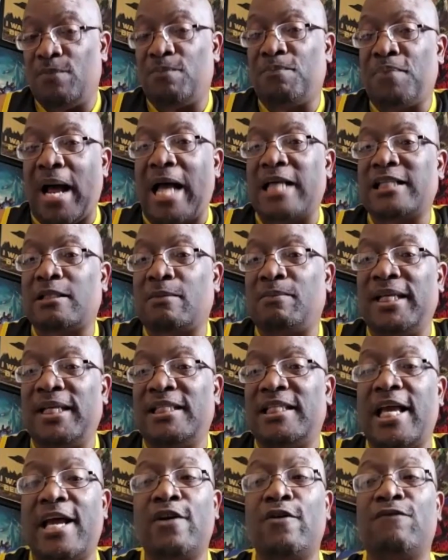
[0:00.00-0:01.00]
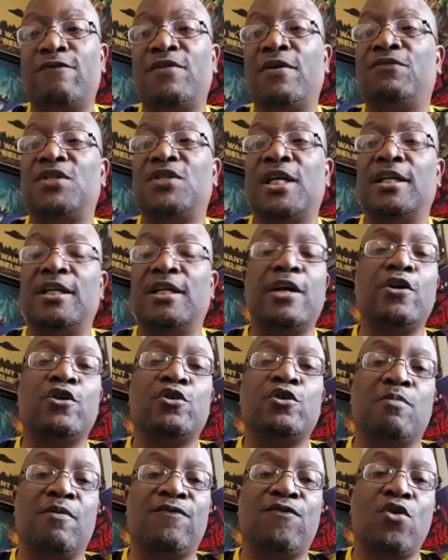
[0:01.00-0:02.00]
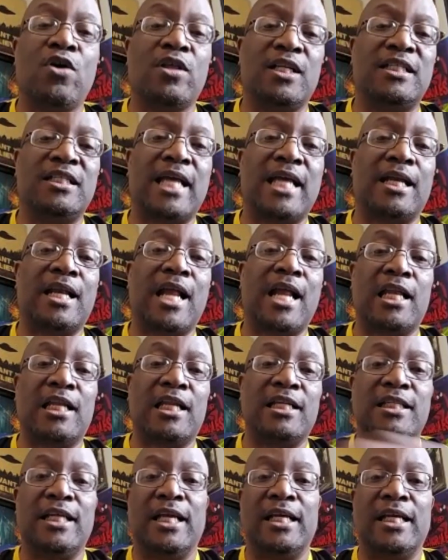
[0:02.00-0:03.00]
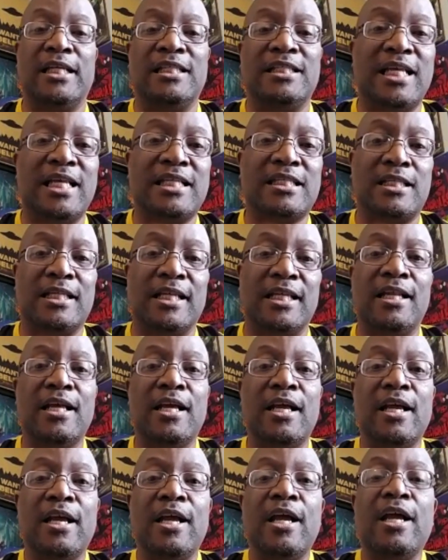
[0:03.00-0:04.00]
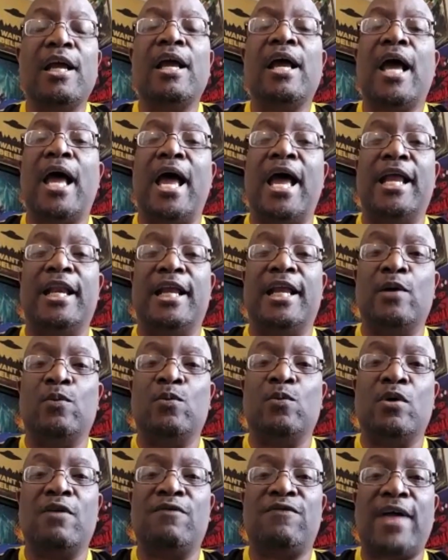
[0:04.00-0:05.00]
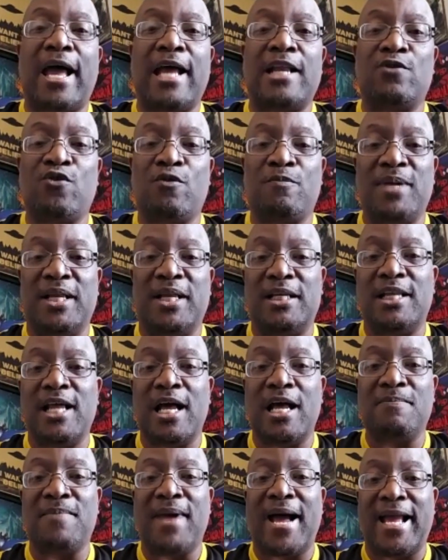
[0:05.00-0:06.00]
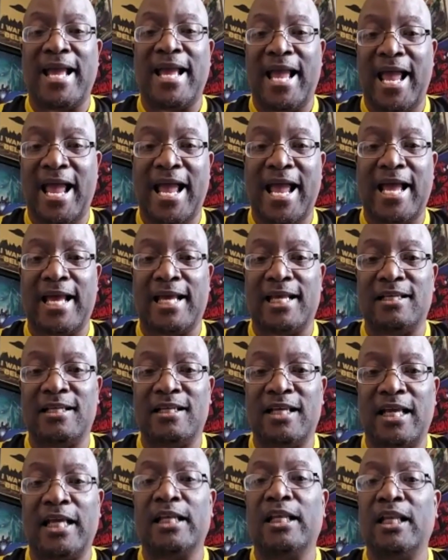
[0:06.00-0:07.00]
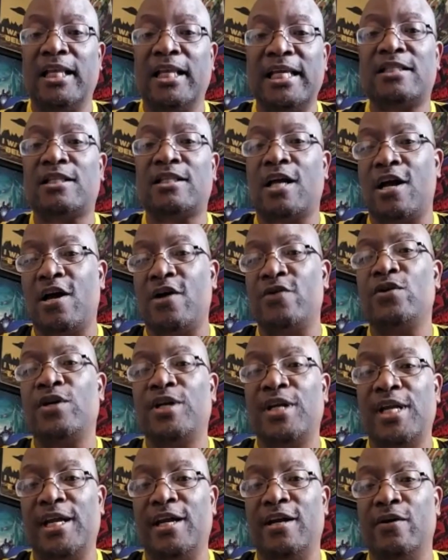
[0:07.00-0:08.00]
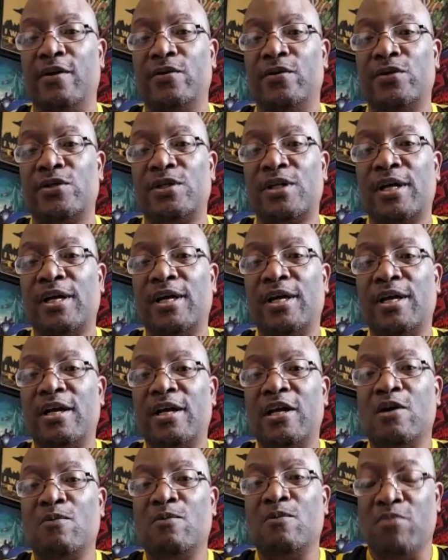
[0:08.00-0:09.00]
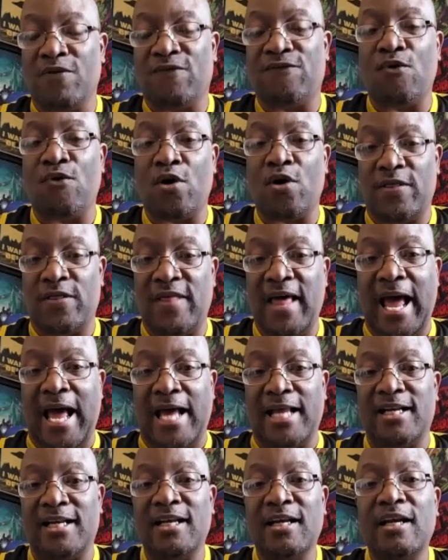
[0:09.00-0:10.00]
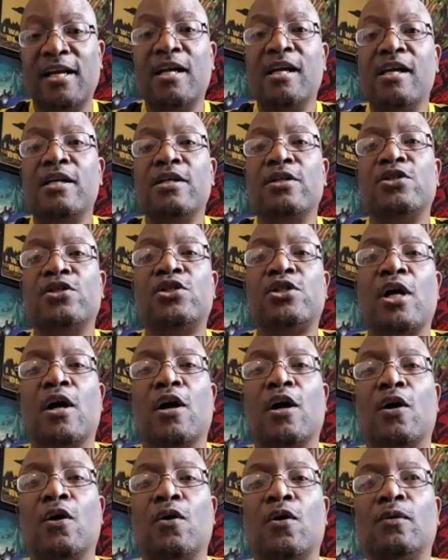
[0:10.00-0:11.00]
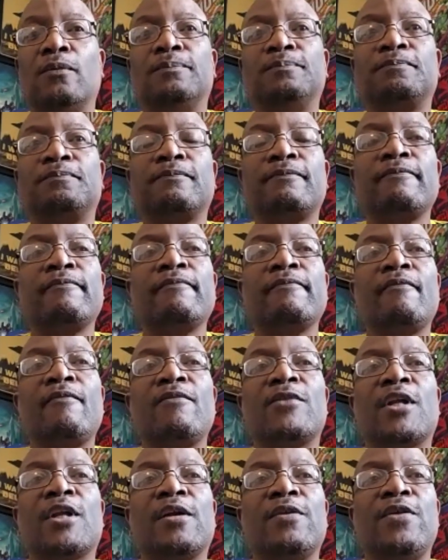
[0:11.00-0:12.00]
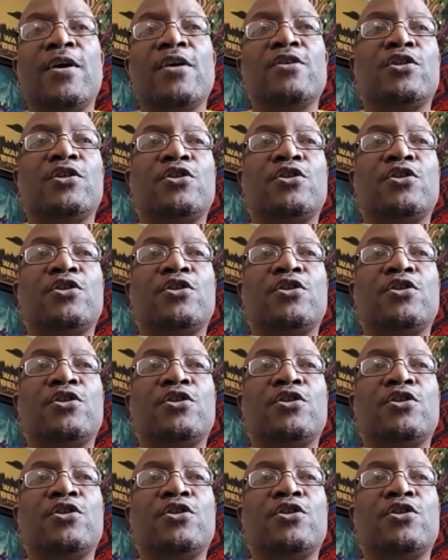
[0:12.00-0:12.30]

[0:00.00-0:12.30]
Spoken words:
possibly 10 or 15 years before the technology existed. And it would have had to have been done by hand at least 100 years before that. So there's a